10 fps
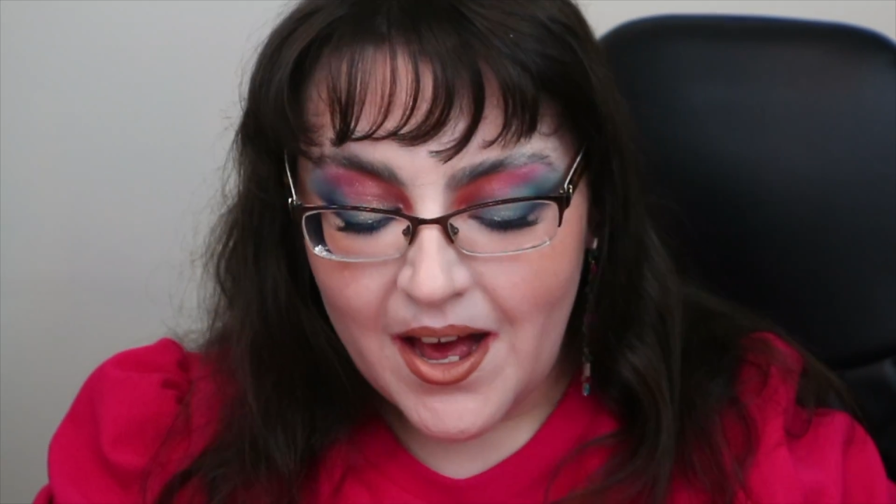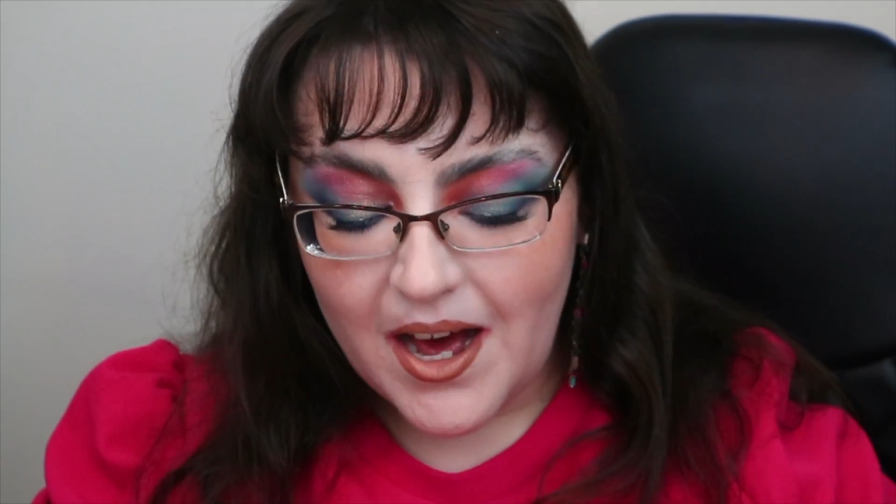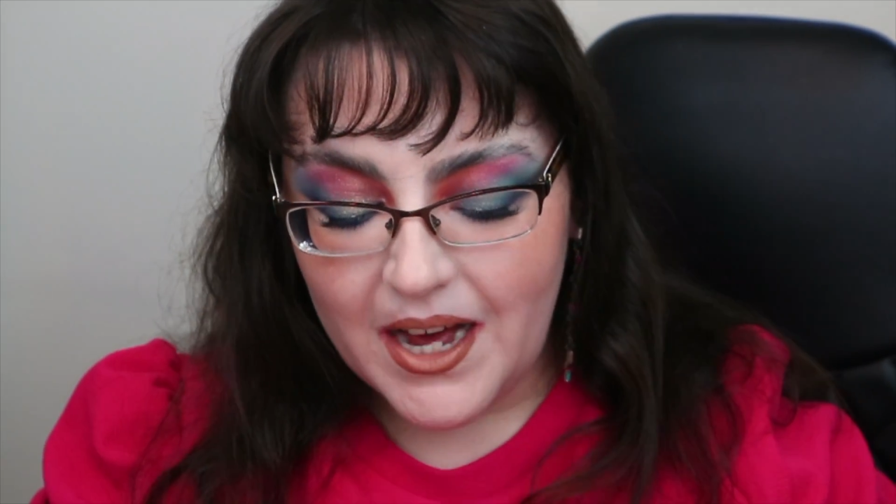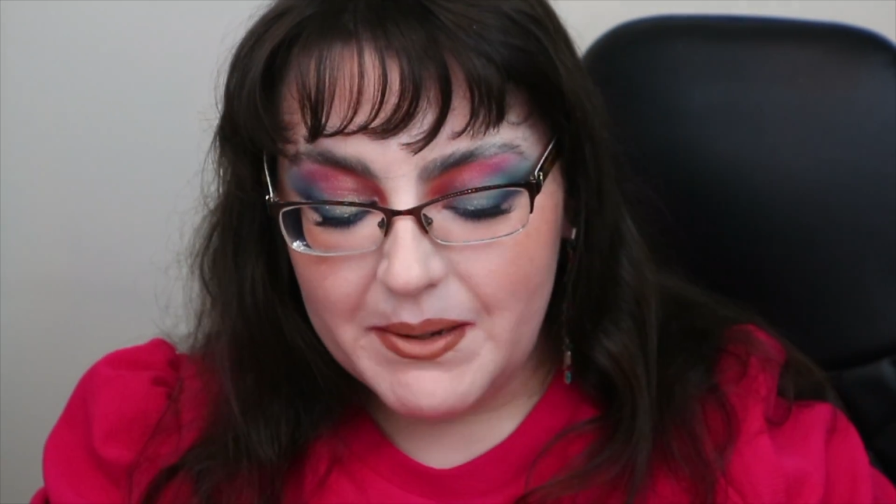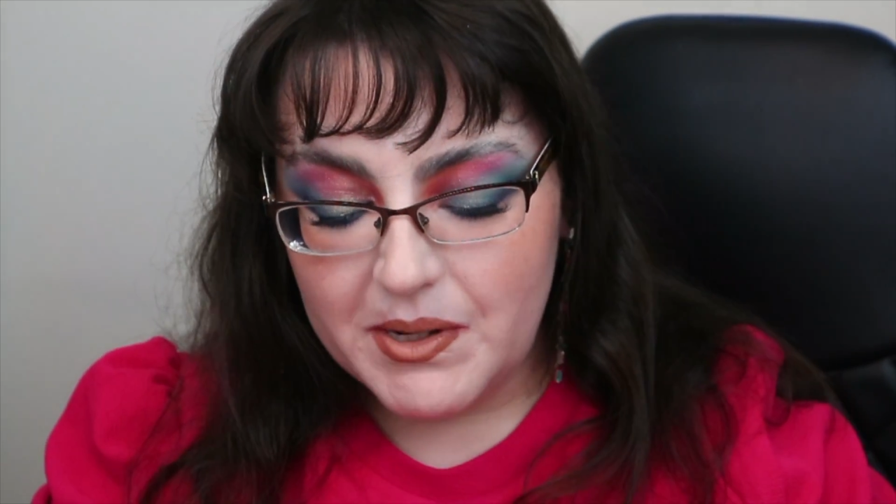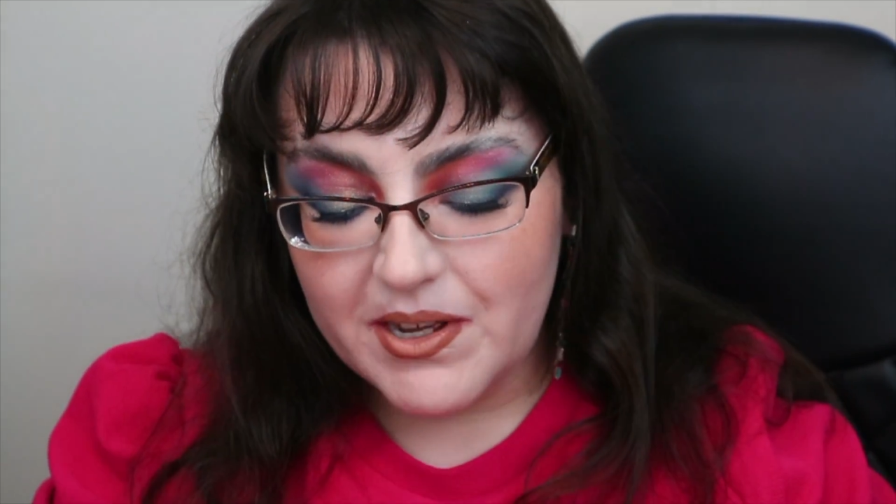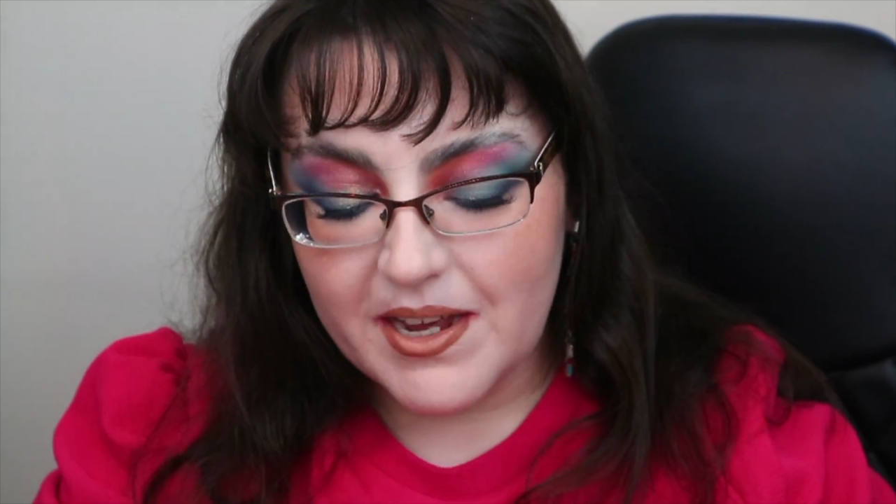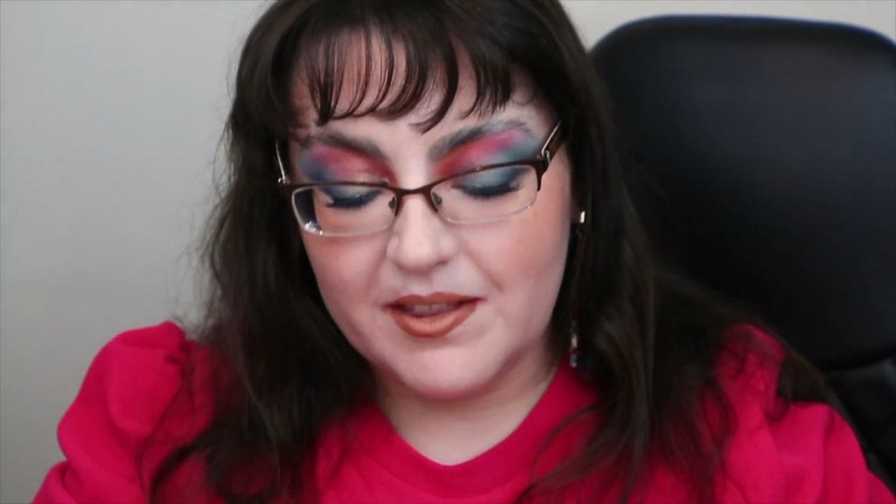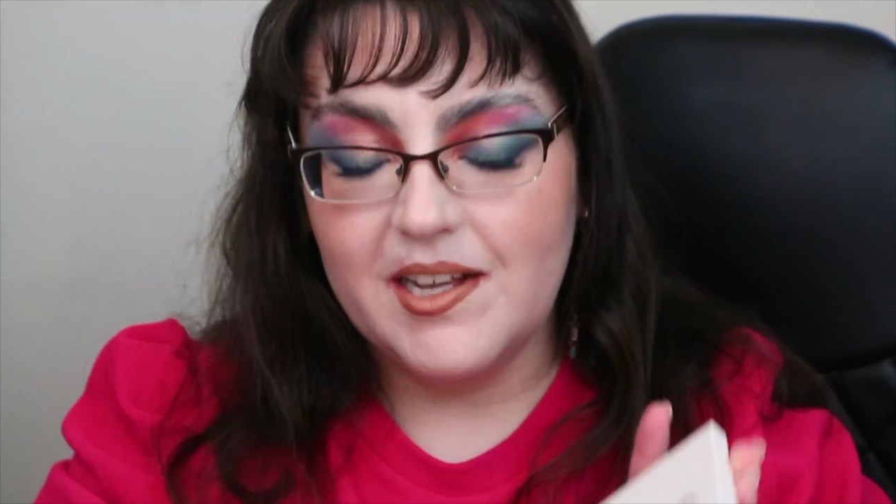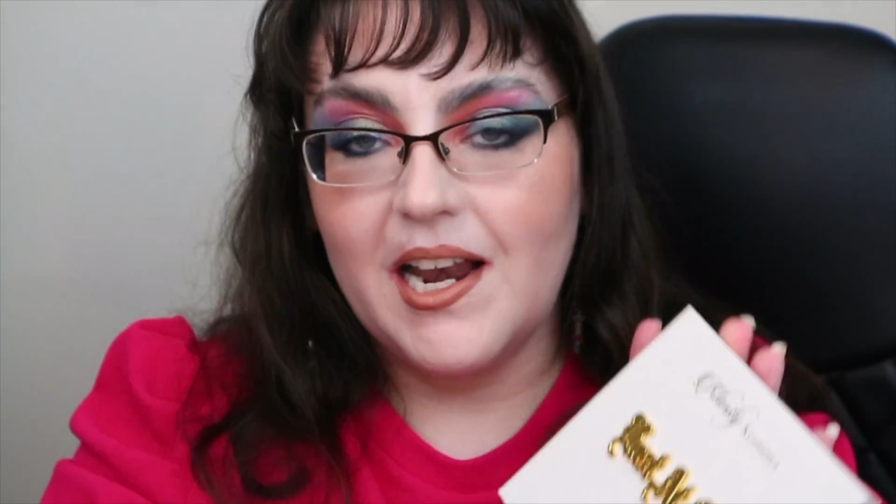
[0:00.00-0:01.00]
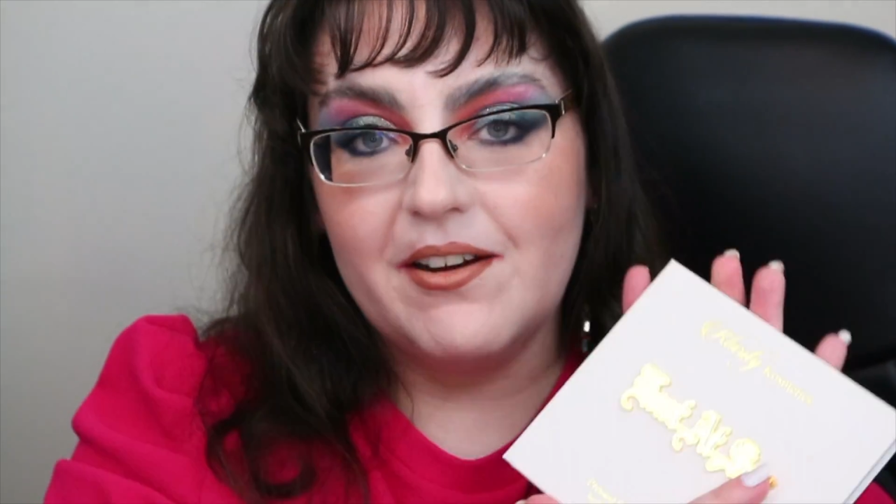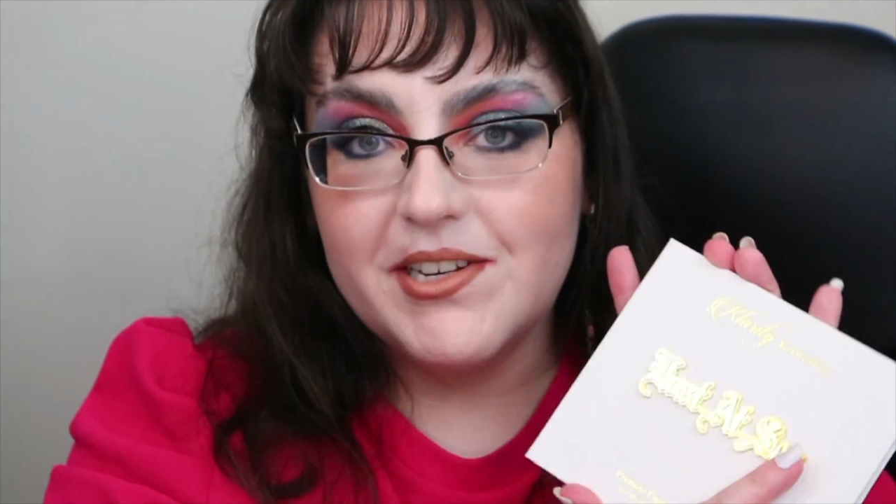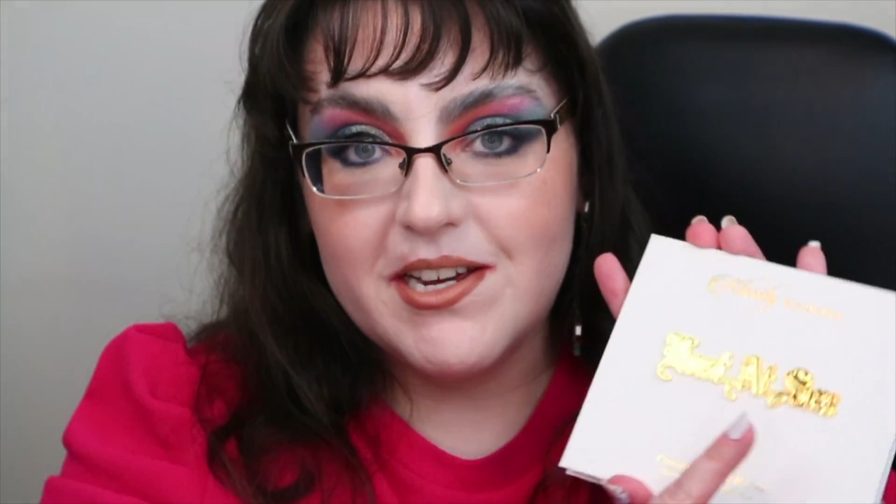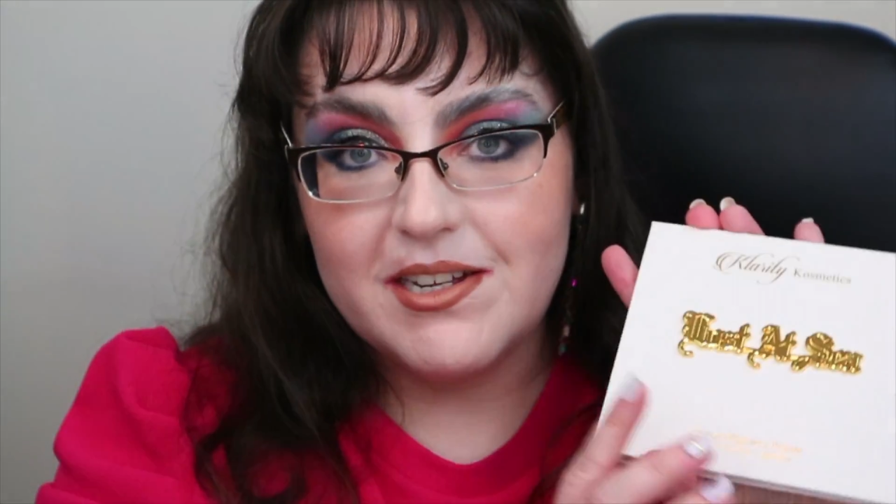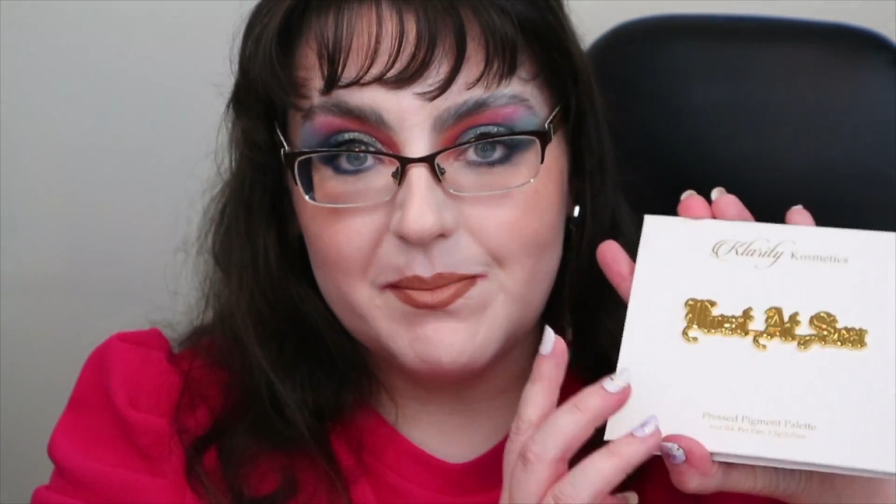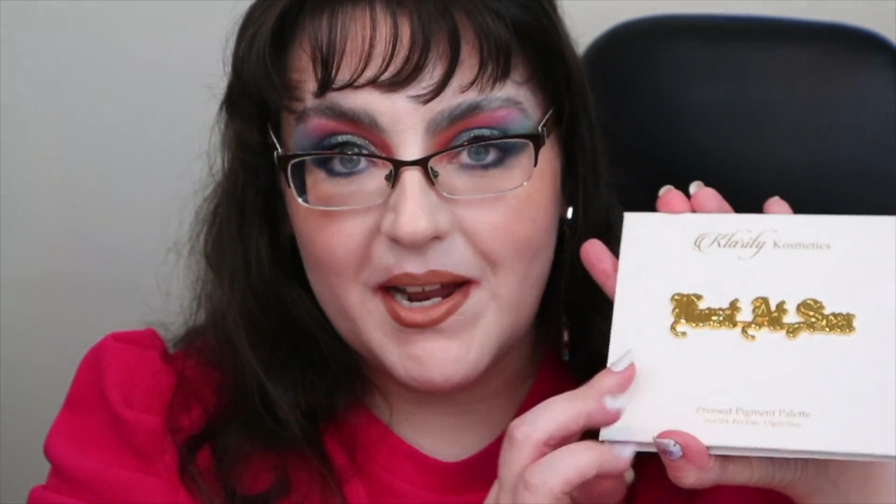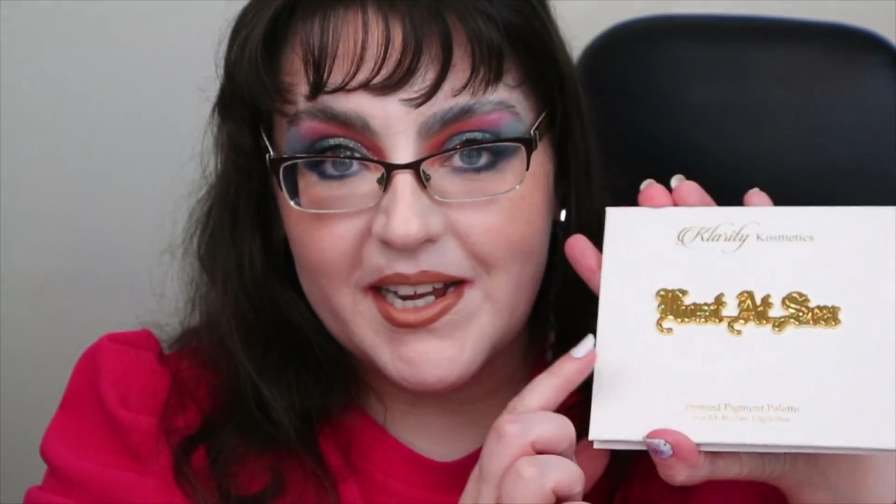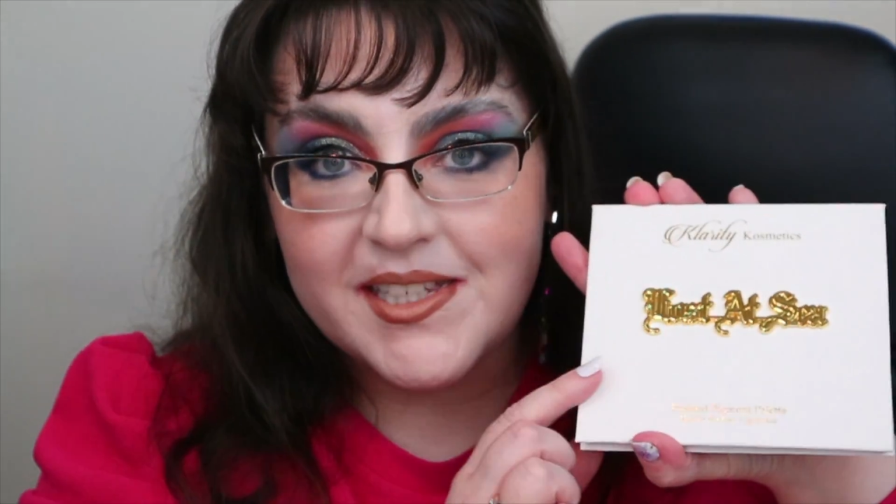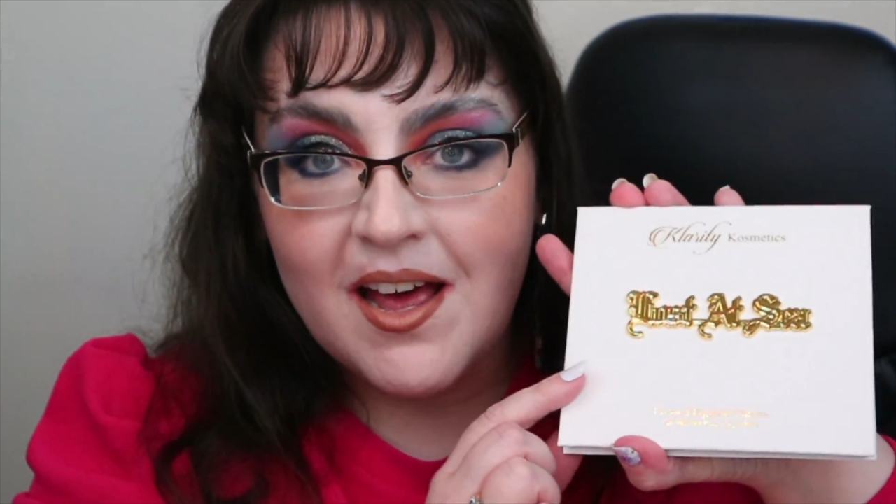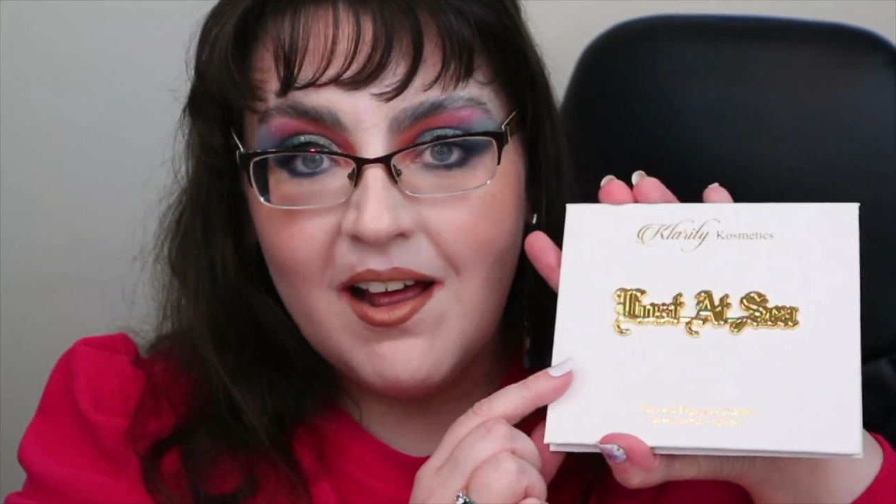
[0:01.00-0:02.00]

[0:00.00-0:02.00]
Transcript: I'm looking at the Klarity Kosmetics